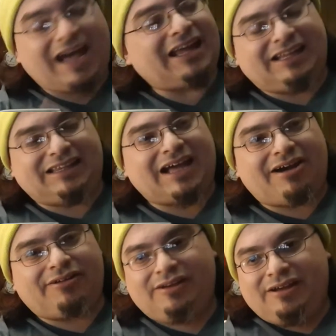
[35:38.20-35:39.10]

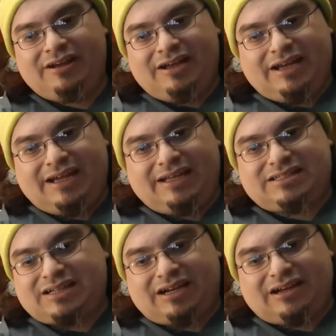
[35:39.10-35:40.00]
doubt it's
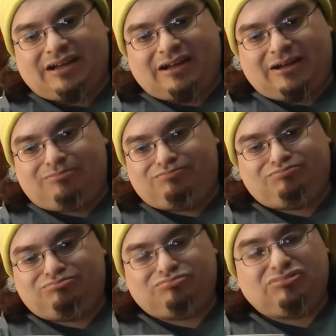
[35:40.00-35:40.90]
gonna
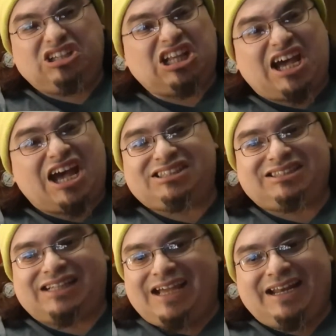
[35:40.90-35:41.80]
last
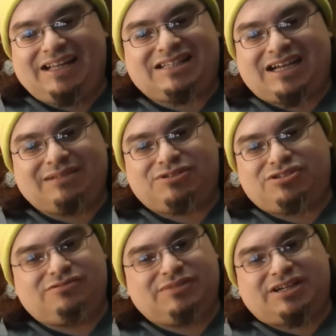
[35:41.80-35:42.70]
anytime
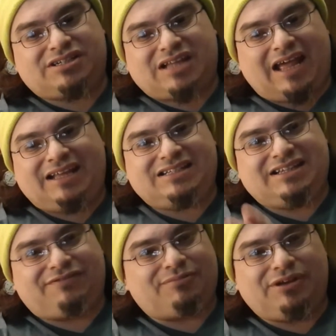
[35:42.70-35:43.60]
soon, because I can see
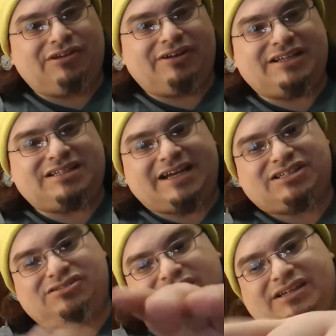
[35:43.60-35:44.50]
from here it's
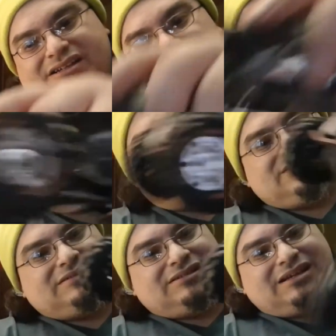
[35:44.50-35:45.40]
actually,
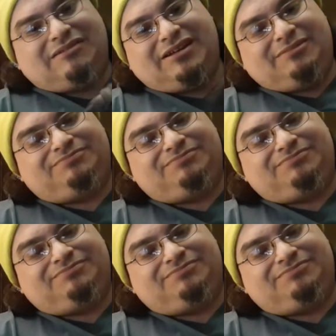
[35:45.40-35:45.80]
I mean,